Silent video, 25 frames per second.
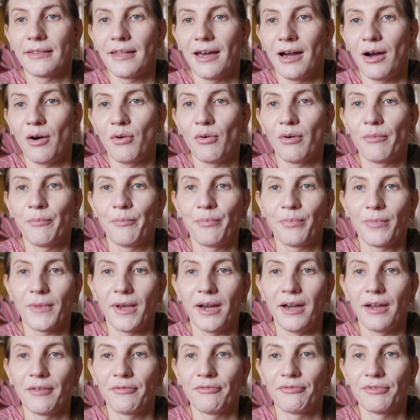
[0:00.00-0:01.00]
now
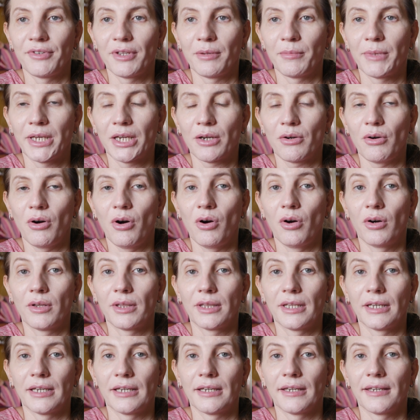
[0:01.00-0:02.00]
I'm filming
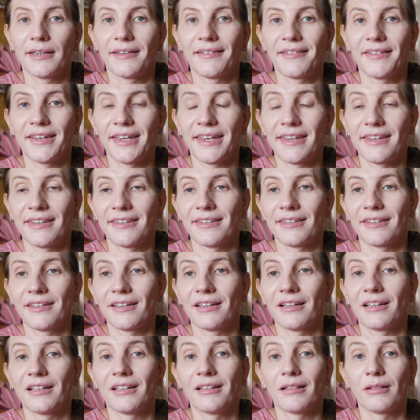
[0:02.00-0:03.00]
on a
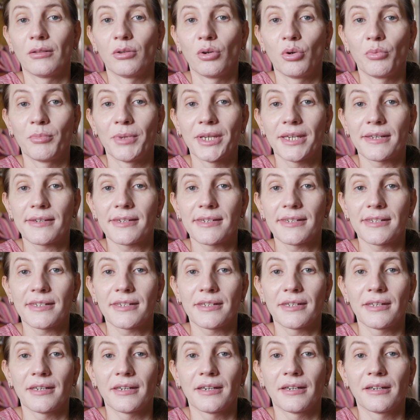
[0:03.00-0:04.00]
Lumix